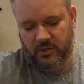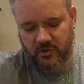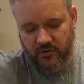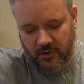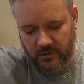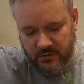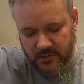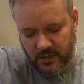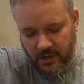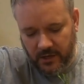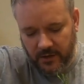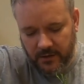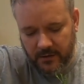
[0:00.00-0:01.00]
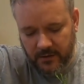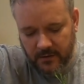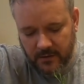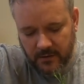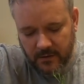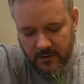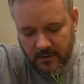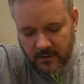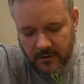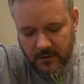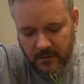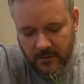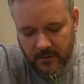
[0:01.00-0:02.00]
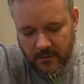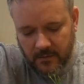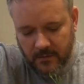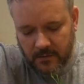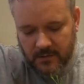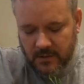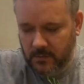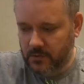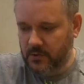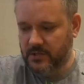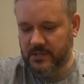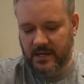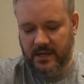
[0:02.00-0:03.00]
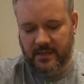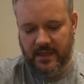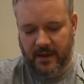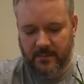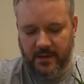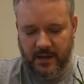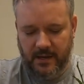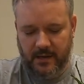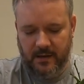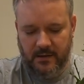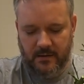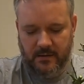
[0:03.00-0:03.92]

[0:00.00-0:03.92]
strong turn. So we'll just take that back.